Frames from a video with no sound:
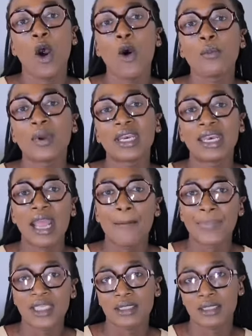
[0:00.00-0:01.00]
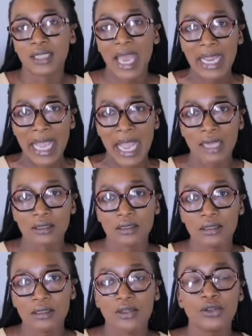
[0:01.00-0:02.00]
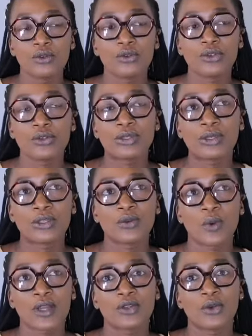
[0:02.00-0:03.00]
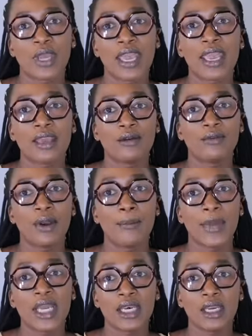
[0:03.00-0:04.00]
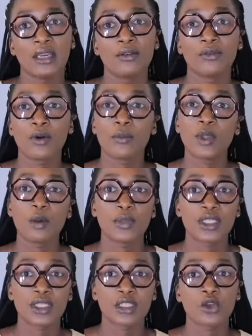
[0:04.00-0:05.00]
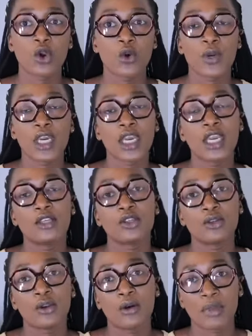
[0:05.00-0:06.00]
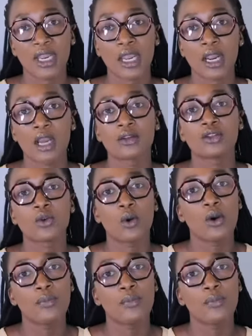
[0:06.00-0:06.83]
open a business account. You do not want to have money from the business going into your bank account. So